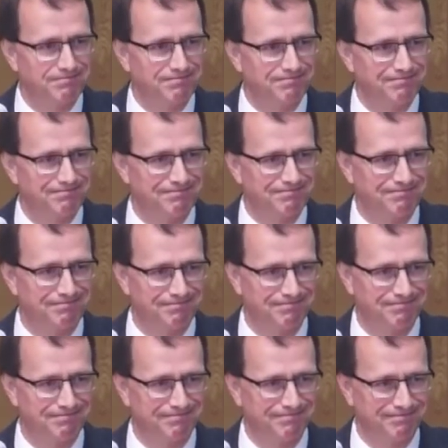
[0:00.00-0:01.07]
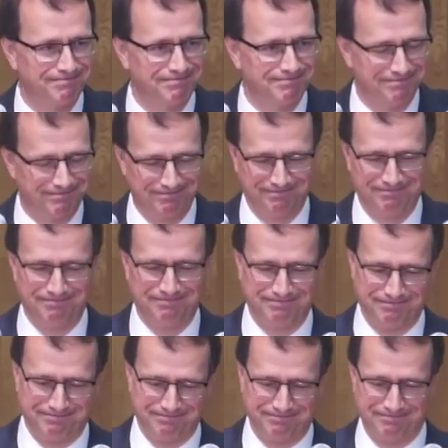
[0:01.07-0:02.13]

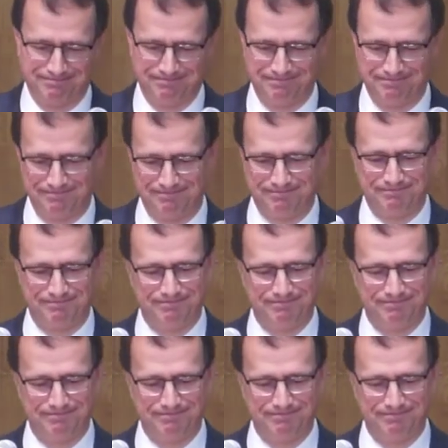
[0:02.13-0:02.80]
(no one is talking)